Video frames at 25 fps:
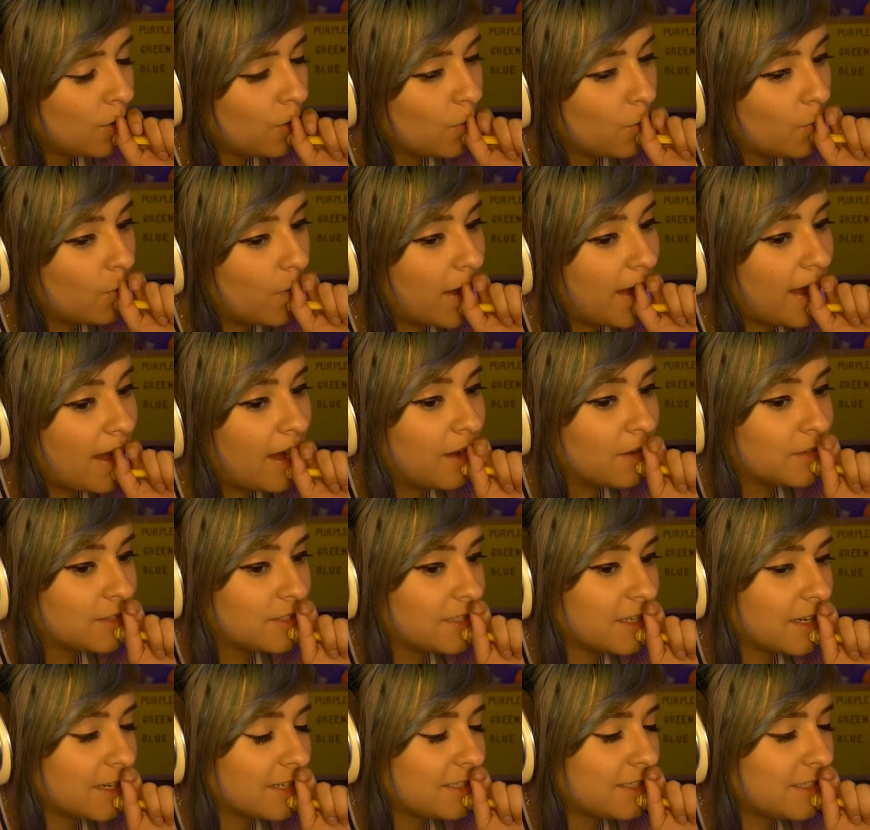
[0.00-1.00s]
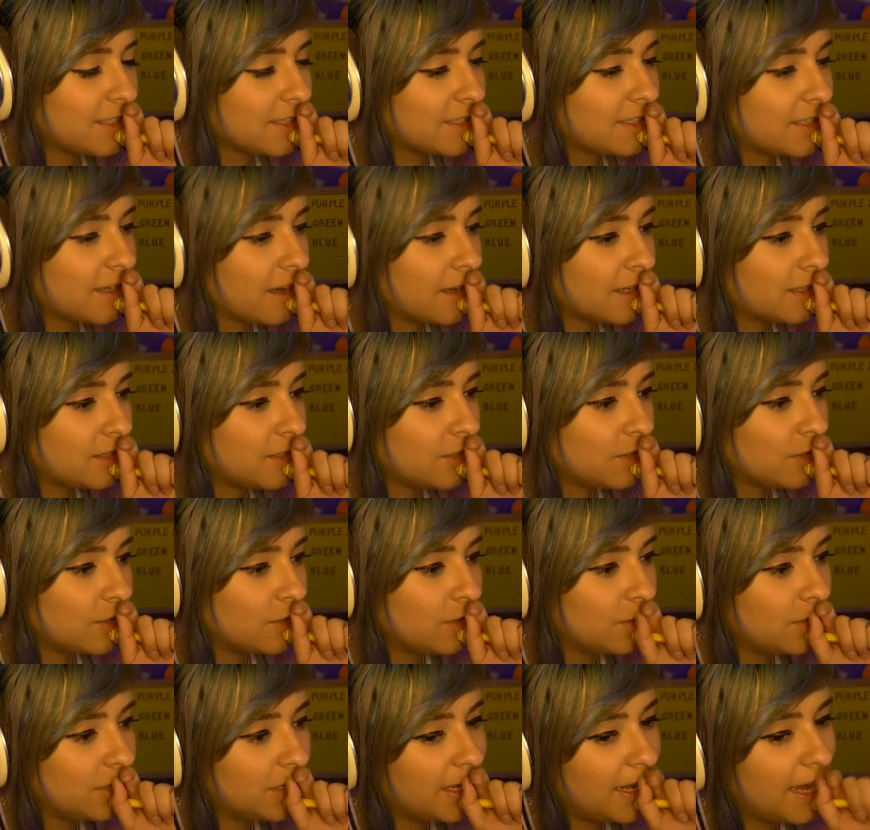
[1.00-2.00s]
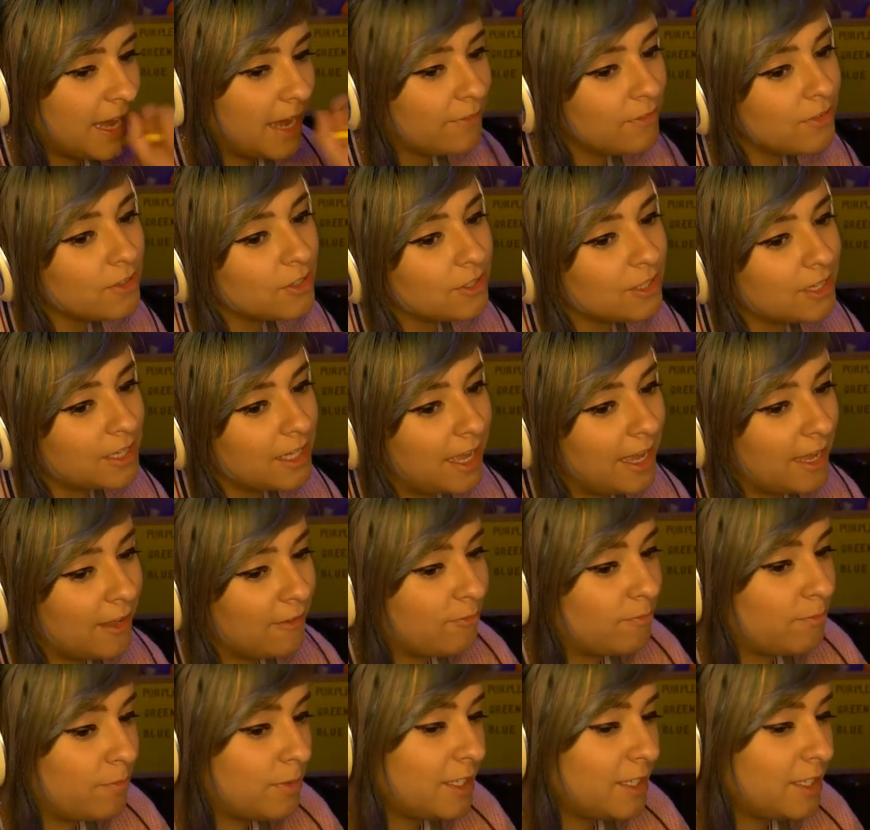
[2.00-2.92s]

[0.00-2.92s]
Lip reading: Wow, sucks to suck, dude. Have a good life.